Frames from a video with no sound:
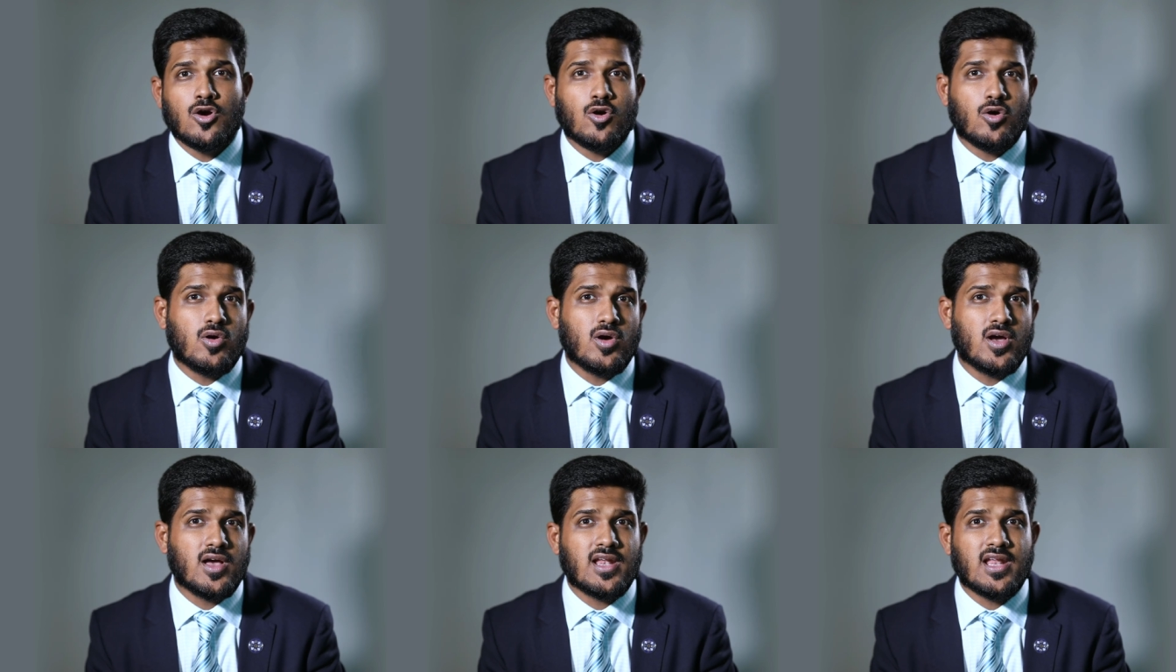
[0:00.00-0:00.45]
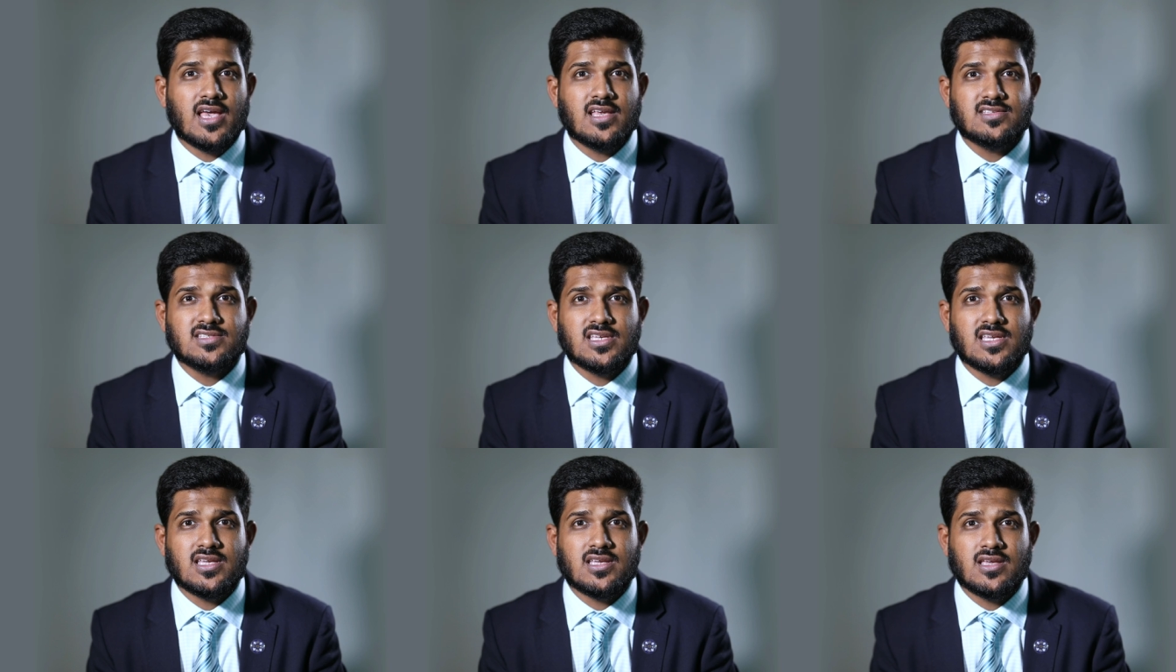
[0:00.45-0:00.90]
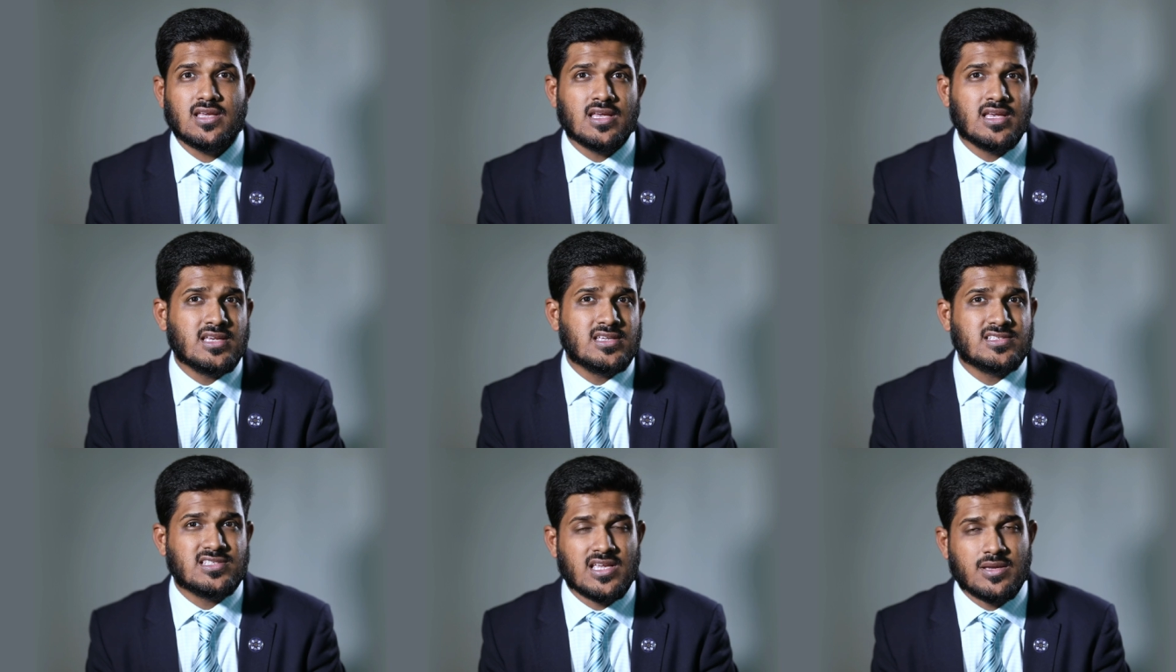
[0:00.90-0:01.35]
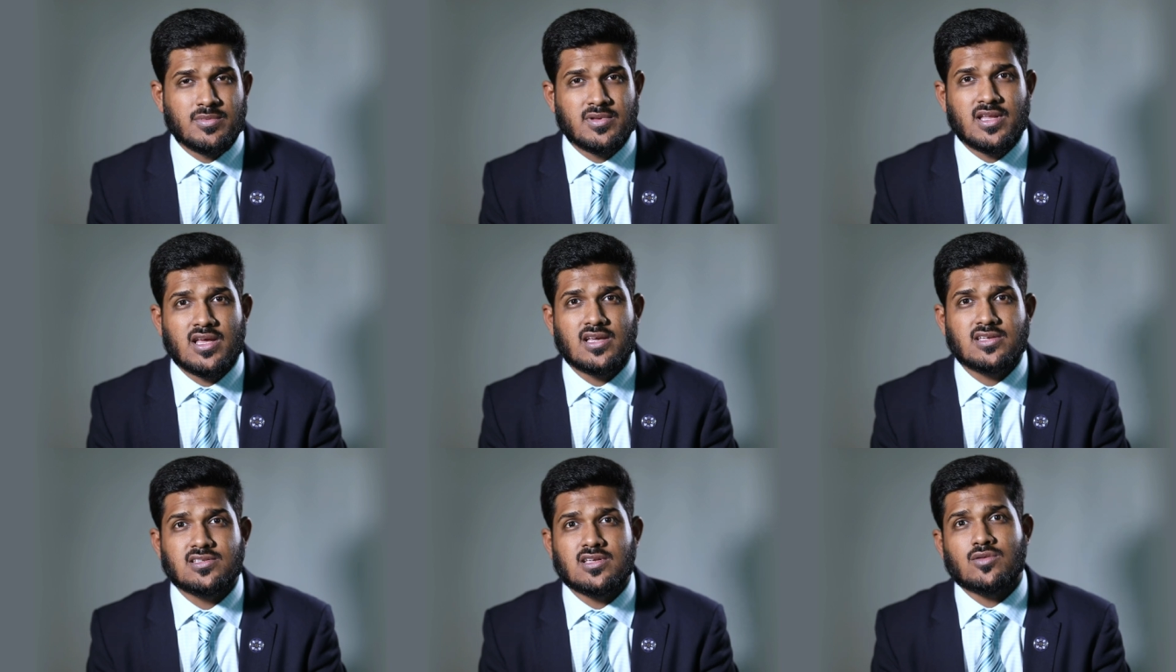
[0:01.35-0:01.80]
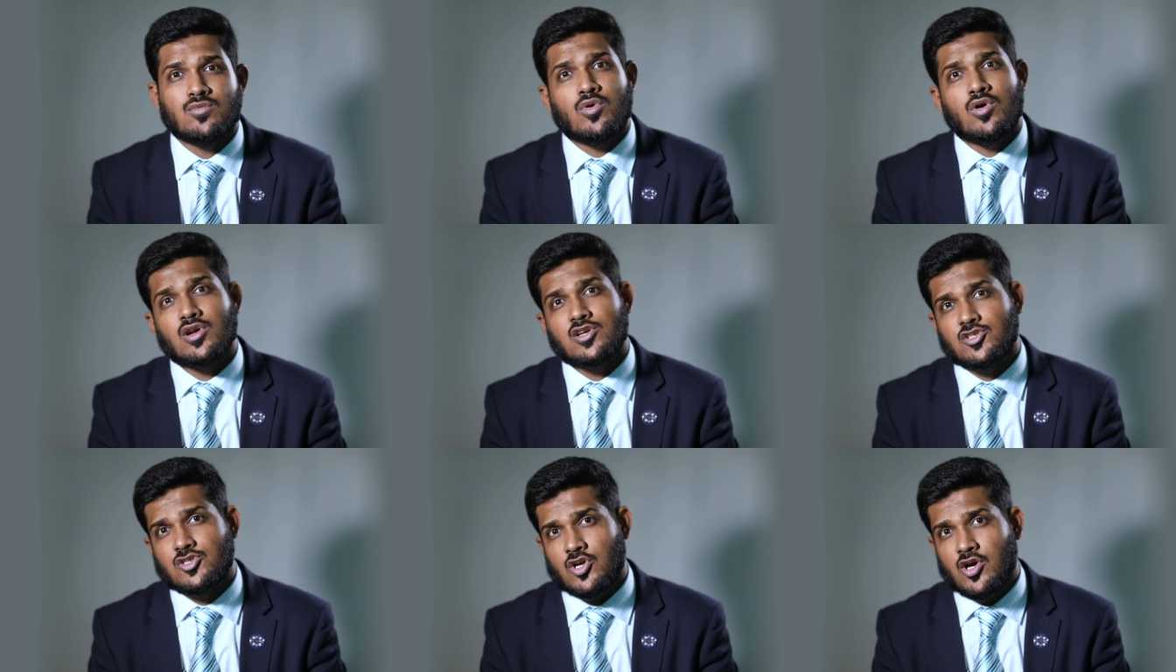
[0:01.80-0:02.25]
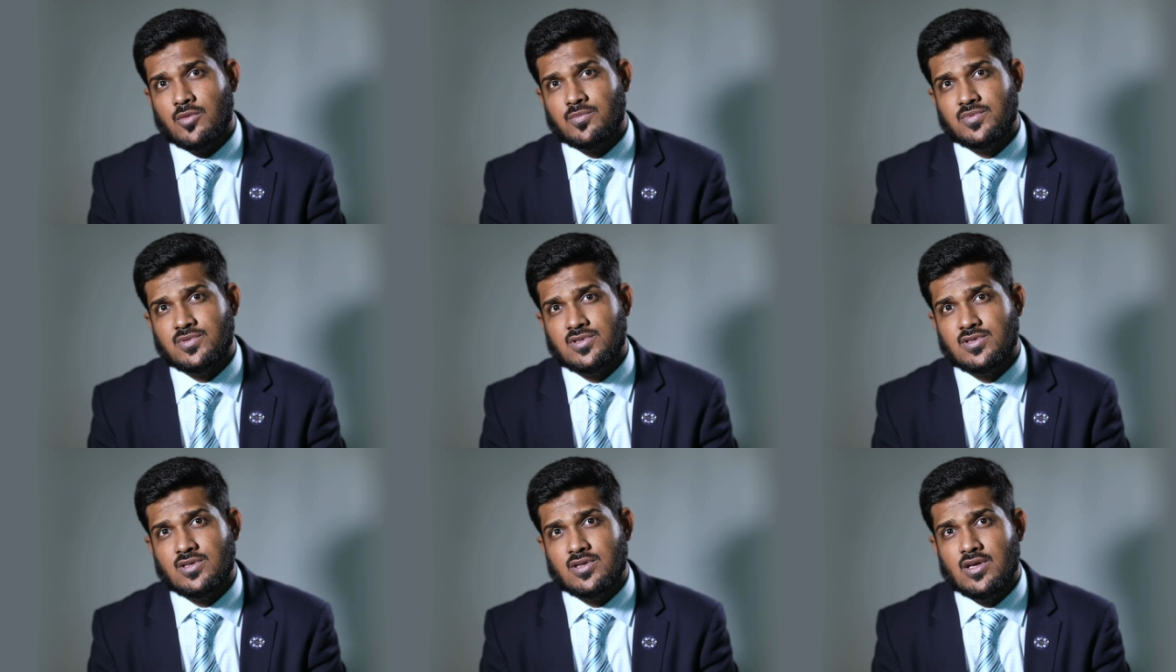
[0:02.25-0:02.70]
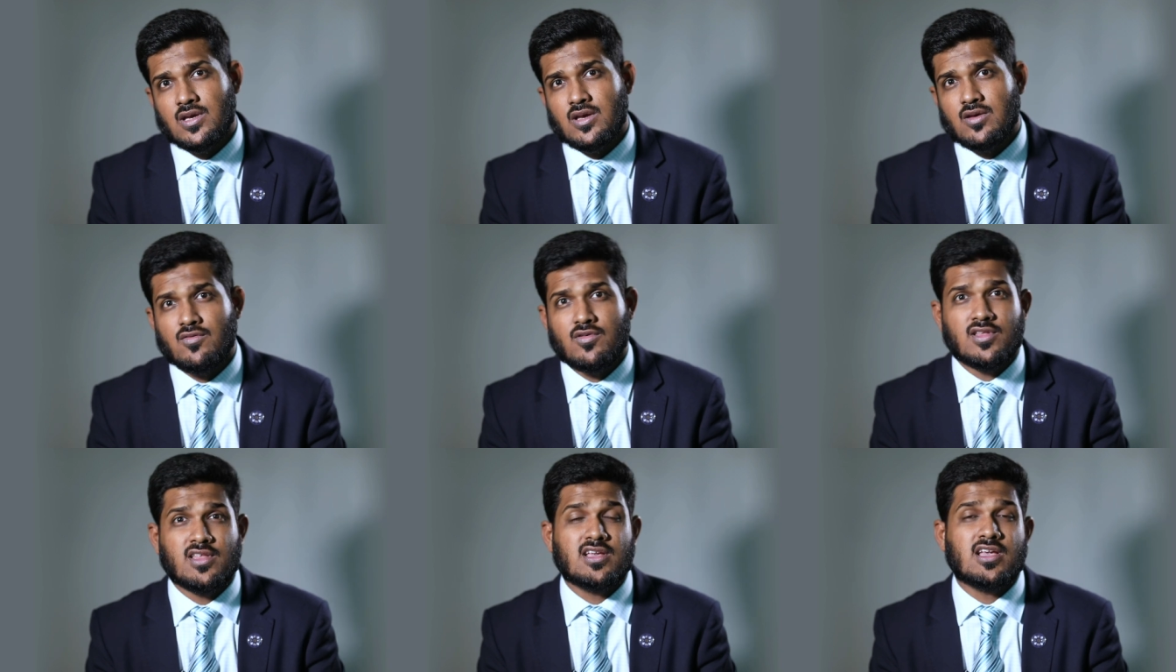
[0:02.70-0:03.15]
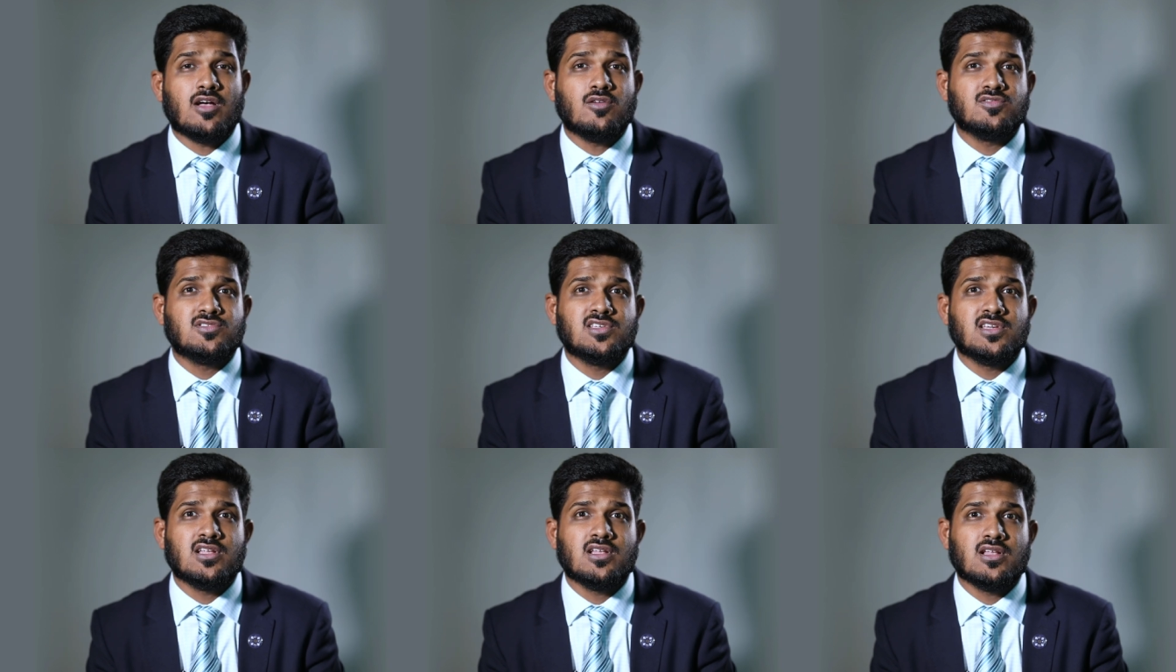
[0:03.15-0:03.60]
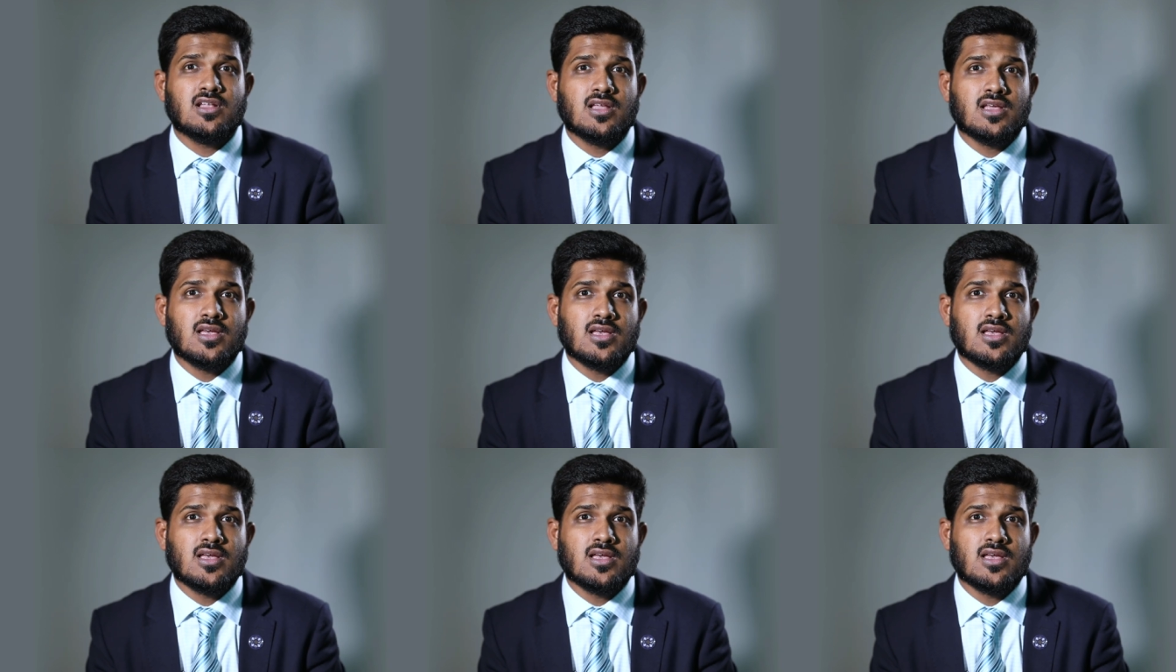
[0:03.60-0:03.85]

organizing seminars and workshops for the Council,